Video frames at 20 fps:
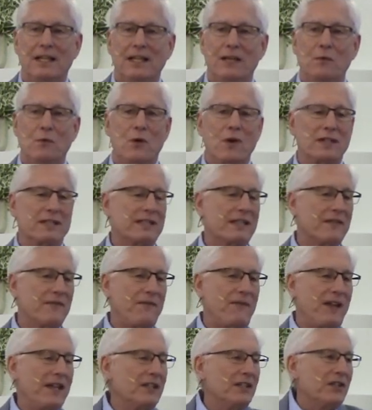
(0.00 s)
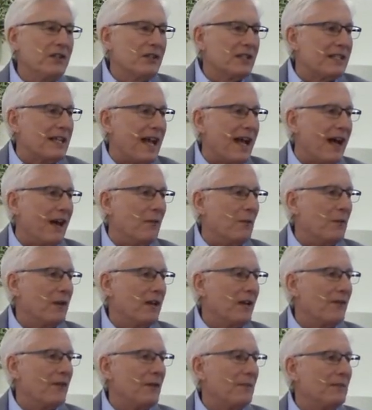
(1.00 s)
He wore his confessors out.
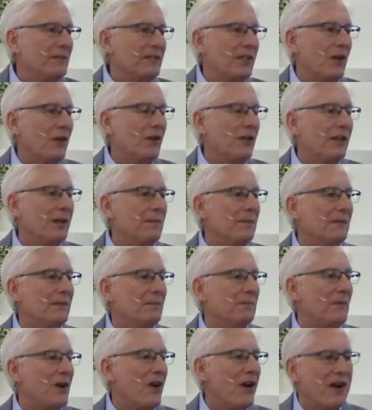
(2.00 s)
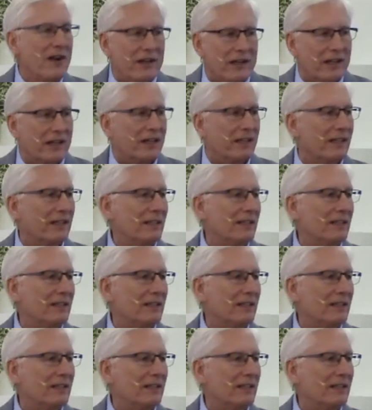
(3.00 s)
One of them told him, Martin,